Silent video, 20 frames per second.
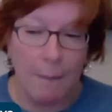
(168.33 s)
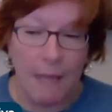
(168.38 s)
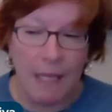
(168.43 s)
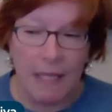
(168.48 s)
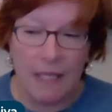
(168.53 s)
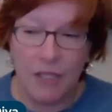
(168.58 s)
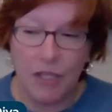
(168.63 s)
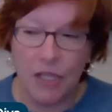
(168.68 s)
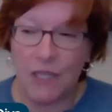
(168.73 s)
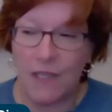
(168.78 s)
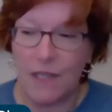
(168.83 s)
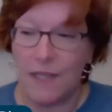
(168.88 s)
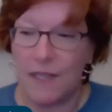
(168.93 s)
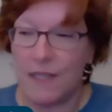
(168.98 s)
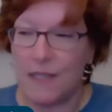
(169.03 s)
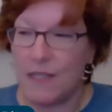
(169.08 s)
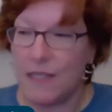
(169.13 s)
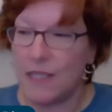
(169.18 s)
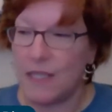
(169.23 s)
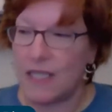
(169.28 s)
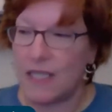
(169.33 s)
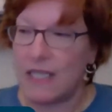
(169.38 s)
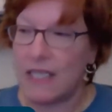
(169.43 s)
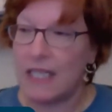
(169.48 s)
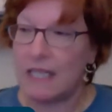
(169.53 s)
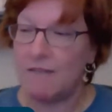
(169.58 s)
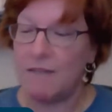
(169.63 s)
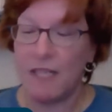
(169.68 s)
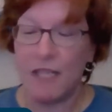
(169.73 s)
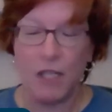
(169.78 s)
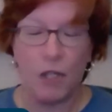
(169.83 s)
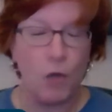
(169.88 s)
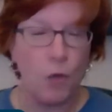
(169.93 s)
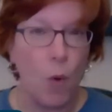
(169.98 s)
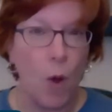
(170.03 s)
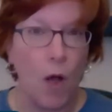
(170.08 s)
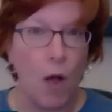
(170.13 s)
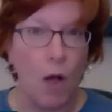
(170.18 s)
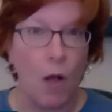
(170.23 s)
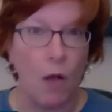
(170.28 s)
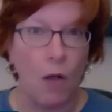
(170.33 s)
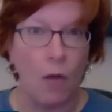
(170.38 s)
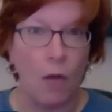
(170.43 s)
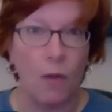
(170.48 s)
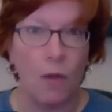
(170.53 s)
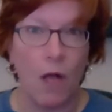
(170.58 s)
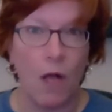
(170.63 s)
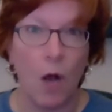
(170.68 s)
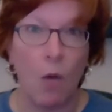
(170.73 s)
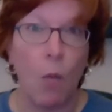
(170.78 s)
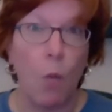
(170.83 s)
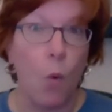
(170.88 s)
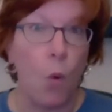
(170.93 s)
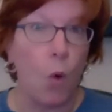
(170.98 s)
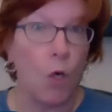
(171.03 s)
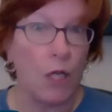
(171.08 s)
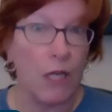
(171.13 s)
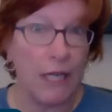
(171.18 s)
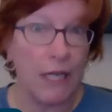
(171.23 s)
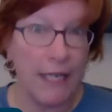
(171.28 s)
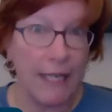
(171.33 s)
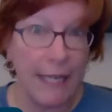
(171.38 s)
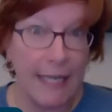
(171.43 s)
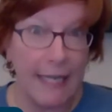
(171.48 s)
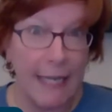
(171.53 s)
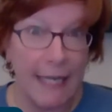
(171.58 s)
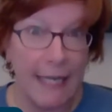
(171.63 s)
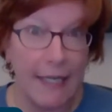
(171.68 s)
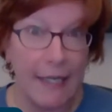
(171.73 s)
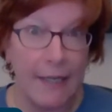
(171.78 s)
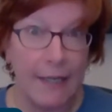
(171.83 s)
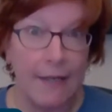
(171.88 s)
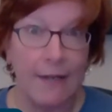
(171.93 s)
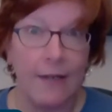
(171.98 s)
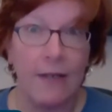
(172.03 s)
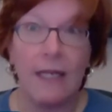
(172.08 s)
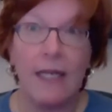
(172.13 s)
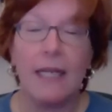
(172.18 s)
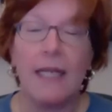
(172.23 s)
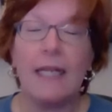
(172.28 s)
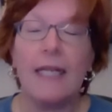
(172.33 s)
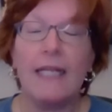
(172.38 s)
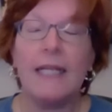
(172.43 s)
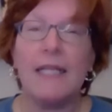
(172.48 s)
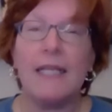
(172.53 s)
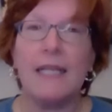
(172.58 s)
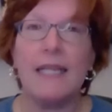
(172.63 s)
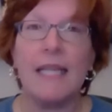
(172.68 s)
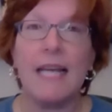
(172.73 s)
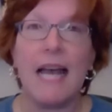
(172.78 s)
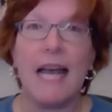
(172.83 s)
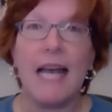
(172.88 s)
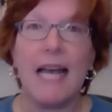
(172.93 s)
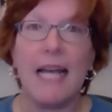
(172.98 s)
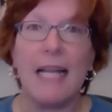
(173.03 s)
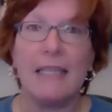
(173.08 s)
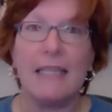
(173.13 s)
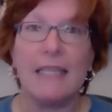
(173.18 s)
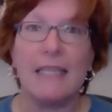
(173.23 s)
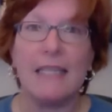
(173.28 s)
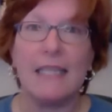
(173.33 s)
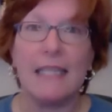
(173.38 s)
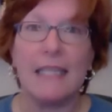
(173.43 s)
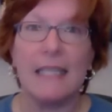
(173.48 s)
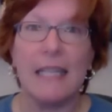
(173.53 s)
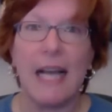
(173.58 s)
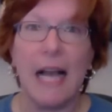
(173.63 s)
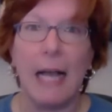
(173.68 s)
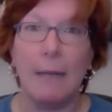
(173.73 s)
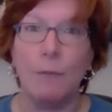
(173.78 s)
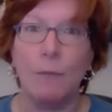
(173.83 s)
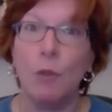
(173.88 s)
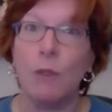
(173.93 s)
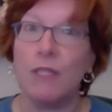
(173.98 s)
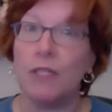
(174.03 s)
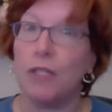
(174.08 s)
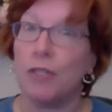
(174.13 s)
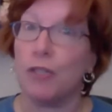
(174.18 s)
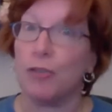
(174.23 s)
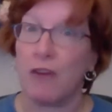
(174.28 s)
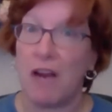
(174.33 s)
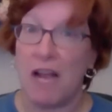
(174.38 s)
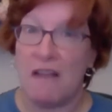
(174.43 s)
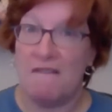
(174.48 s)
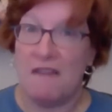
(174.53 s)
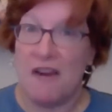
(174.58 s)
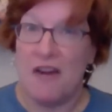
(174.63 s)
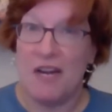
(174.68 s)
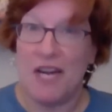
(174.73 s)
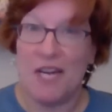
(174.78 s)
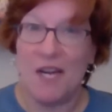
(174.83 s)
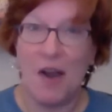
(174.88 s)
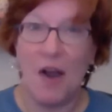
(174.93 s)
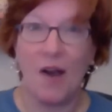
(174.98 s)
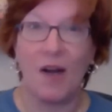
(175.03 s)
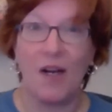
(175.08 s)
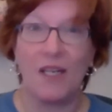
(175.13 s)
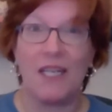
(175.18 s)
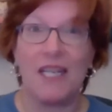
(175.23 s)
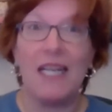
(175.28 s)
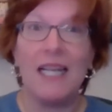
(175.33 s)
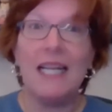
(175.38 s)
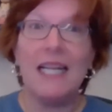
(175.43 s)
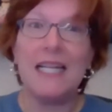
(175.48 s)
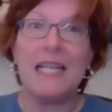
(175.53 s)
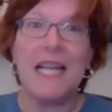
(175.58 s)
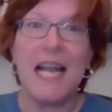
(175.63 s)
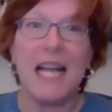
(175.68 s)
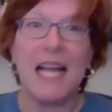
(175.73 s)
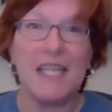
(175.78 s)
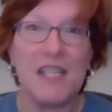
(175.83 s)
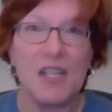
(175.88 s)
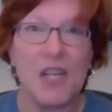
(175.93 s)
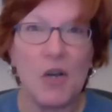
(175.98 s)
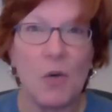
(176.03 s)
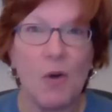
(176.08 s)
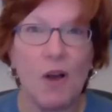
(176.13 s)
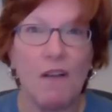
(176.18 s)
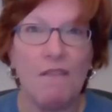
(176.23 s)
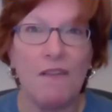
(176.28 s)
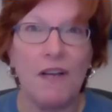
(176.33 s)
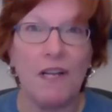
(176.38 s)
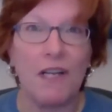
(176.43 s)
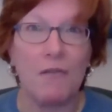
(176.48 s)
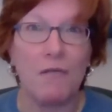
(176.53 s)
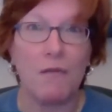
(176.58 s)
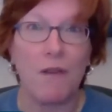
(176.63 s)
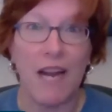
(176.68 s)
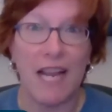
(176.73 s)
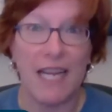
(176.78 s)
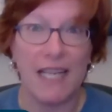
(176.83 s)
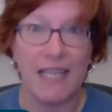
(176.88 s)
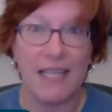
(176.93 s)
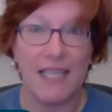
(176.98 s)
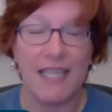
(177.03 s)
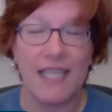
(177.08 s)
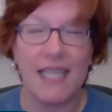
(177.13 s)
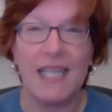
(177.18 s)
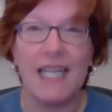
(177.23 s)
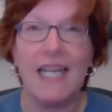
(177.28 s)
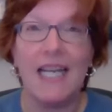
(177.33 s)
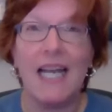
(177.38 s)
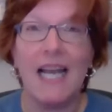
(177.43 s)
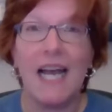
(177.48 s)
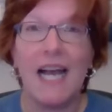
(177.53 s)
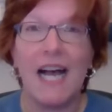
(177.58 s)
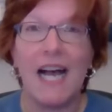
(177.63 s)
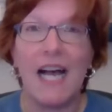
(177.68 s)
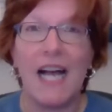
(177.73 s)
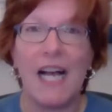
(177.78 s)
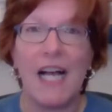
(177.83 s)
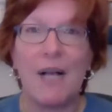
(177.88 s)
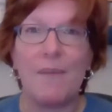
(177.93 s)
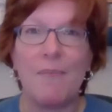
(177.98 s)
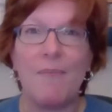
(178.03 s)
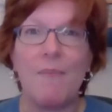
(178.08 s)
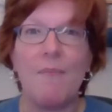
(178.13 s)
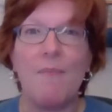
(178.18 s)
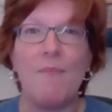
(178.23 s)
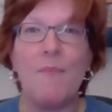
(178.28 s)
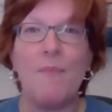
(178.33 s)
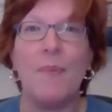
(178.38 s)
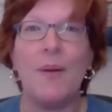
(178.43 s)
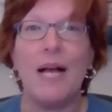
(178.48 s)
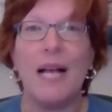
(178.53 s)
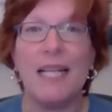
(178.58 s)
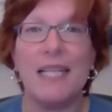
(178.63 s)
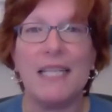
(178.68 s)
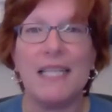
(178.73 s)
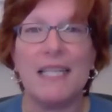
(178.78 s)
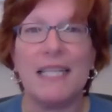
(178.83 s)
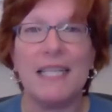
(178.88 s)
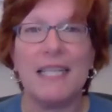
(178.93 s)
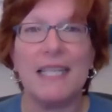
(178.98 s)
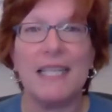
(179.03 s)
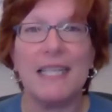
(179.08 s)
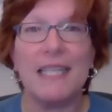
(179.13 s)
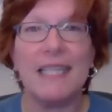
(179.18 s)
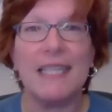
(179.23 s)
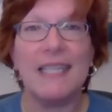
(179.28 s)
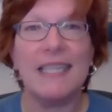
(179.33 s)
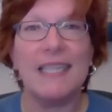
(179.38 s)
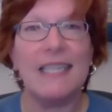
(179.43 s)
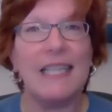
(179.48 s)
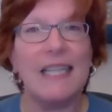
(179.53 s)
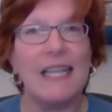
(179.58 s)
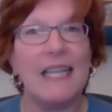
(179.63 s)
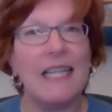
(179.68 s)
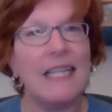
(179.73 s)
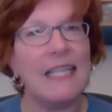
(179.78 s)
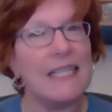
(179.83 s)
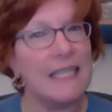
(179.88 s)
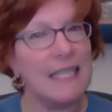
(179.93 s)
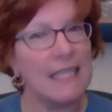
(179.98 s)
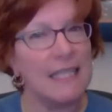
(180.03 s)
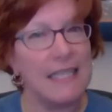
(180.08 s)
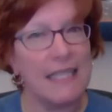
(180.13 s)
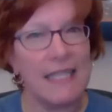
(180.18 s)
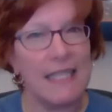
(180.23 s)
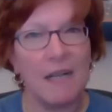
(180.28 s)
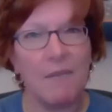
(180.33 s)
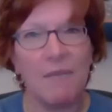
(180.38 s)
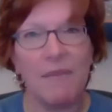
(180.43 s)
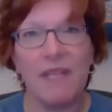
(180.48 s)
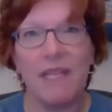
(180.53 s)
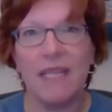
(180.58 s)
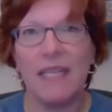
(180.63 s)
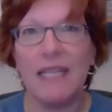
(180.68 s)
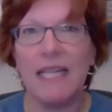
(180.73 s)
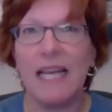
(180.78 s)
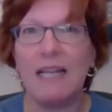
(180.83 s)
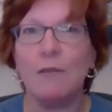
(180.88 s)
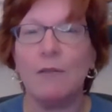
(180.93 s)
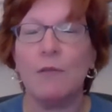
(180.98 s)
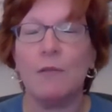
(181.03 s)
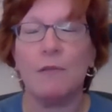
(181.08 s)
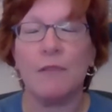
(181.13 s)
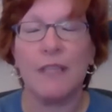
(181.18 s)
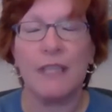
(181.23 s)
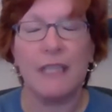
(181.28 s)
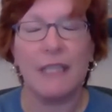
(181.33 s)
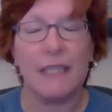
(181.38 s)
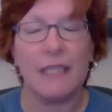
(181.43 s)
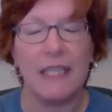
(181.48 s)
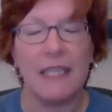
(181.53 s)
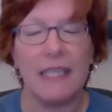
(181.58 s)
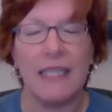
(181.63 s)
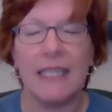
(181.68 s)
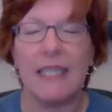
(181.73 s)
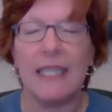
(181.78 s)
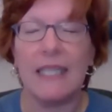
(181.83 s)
just giving you all a warning here that I'm going to try very hard not to go off on a rant, but this is something that really